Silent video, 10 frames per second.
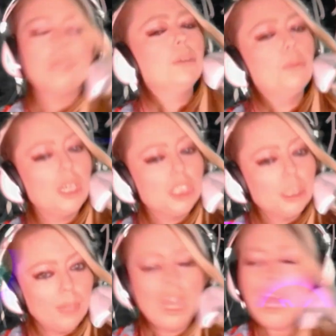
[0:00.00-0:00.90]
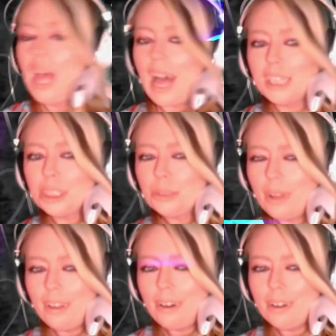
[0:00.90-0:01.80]
If you're watching me,
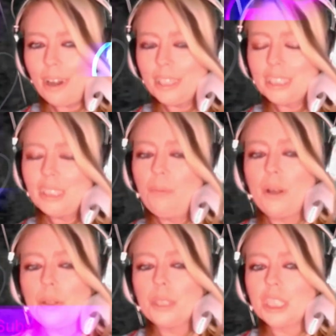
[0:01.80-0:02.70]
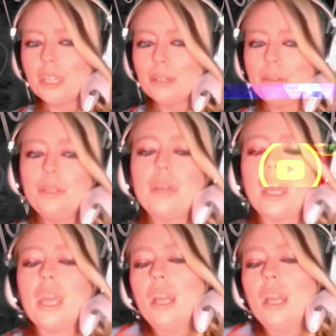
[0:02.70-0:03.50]
Asherella on ODYSEE, follow the channel. You can